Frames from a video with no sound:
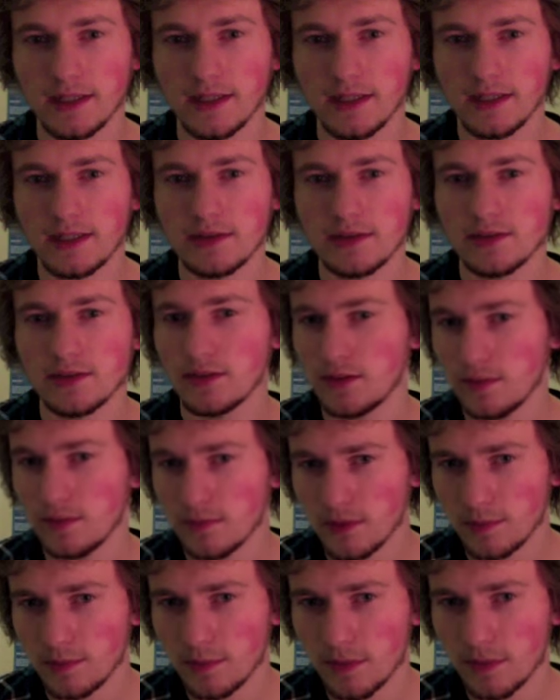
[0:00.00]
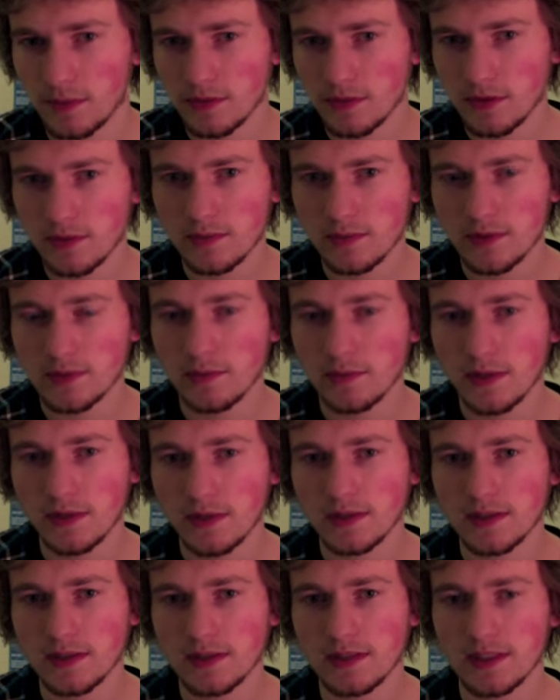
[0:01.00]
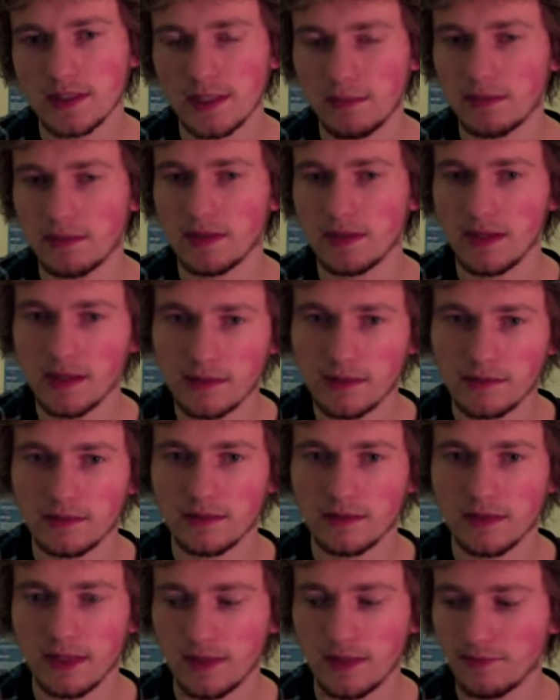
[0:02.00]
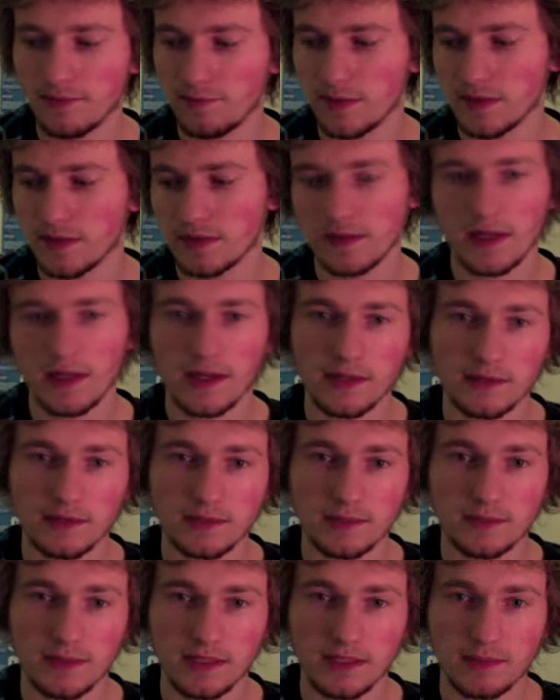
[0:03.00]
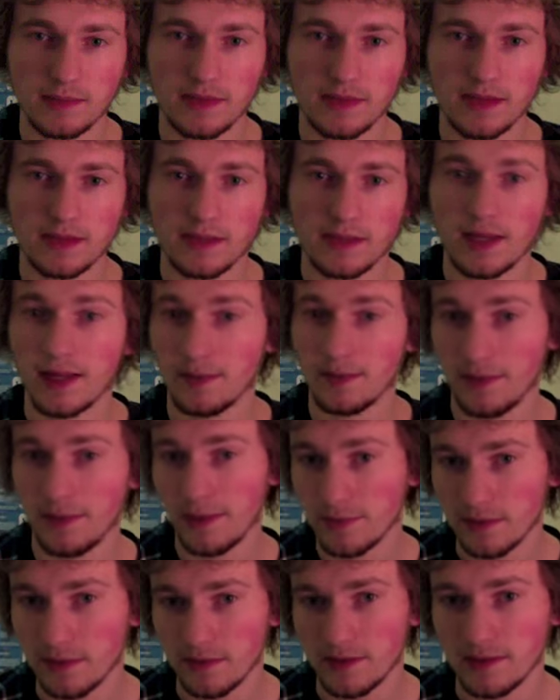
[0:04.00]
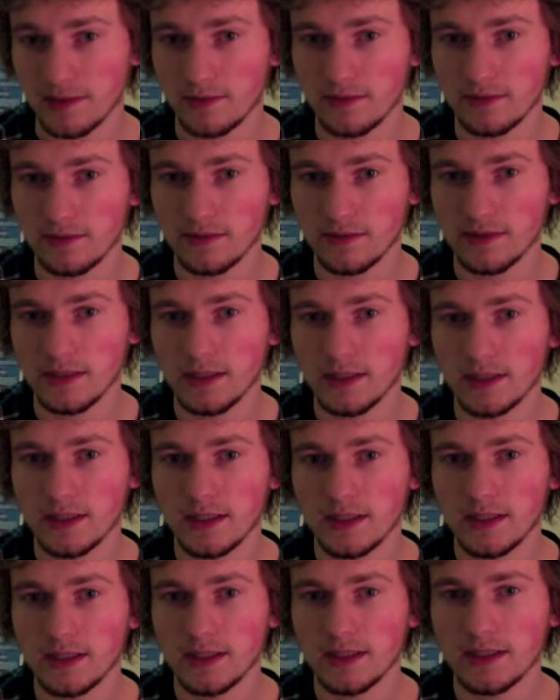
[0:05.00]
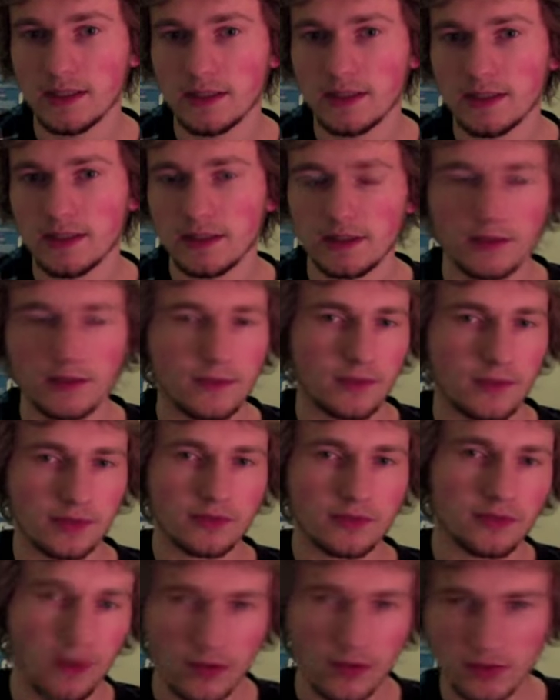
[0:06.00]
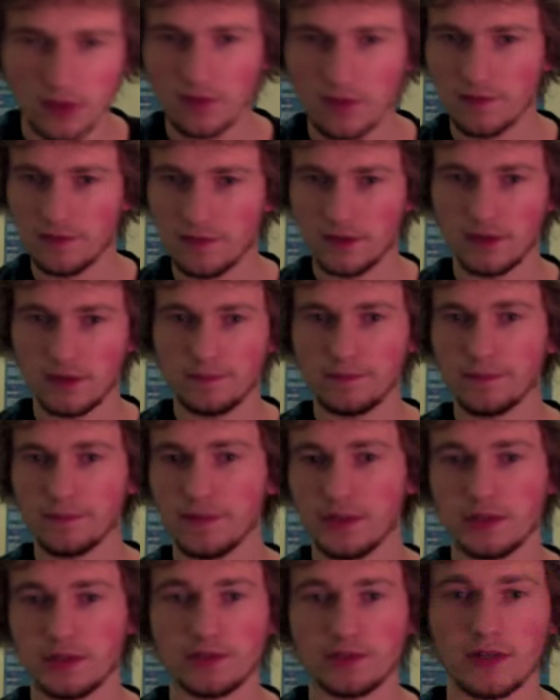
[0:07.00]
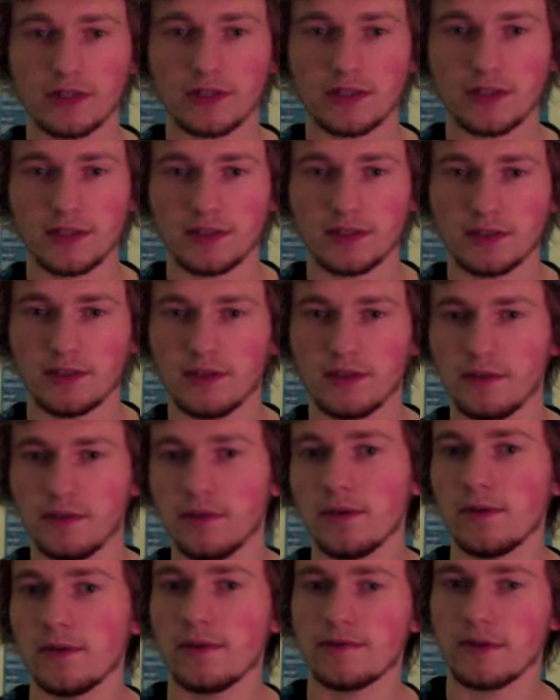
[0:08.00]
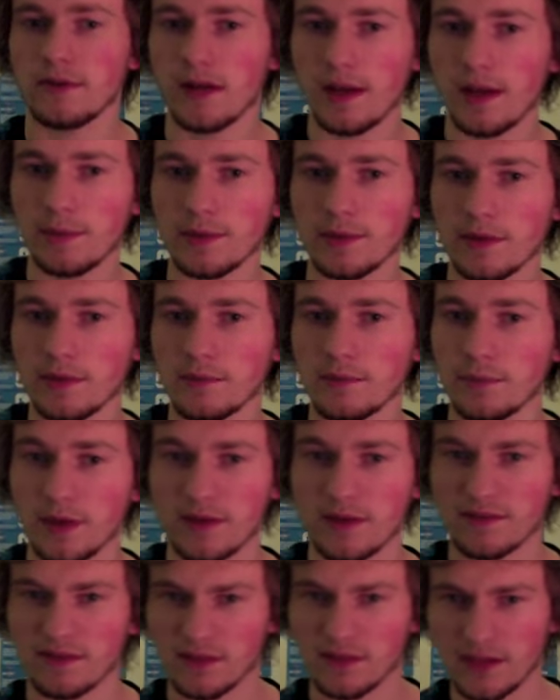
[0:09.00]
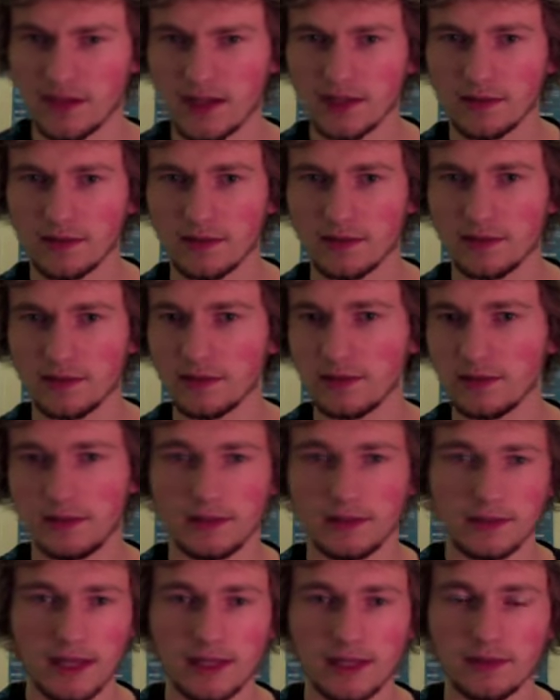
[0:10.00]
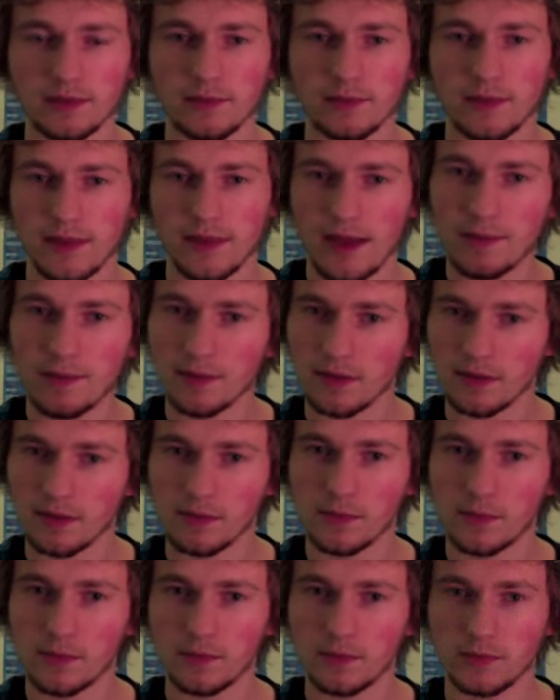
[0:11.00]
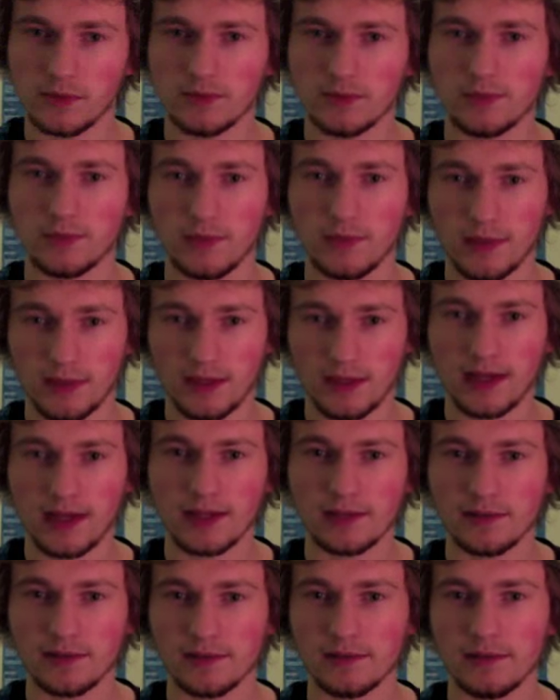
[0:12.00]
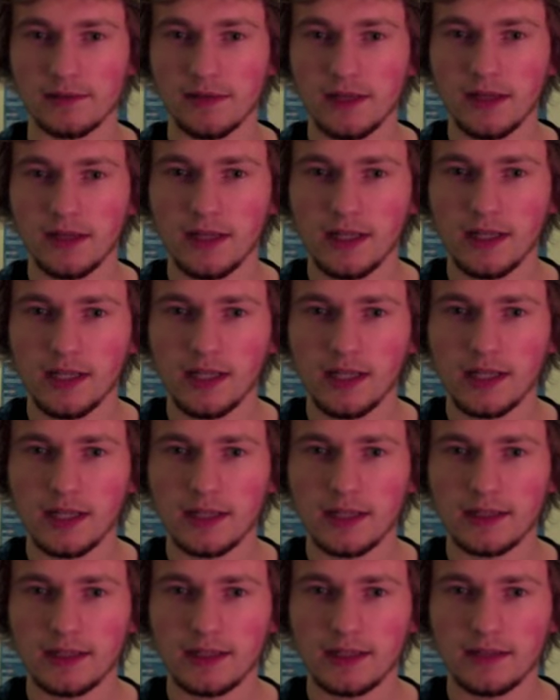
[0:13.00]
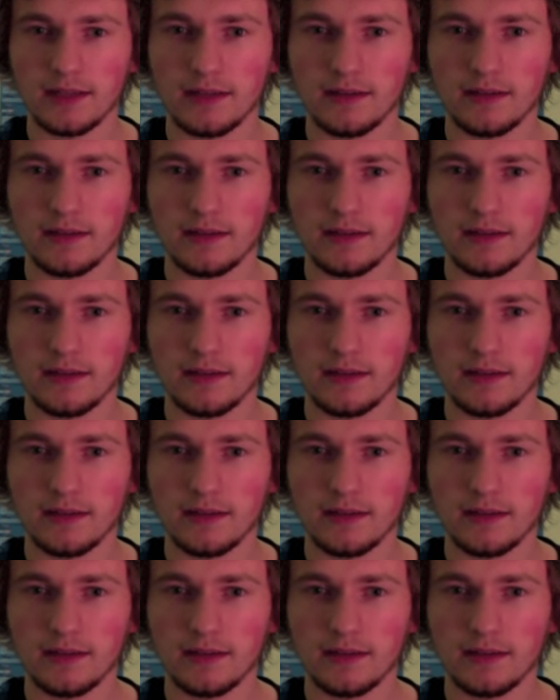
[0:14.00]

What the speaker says: So you don't want to put too much points into keeping the Icon alive, because the Icon's meant to be there to help Abaddon out. You don't want to cross over your strategies going, oh, I've got Abaddon, but I've got the Icon. You'll end up with Abaddon on 1 wound with an Icon. And then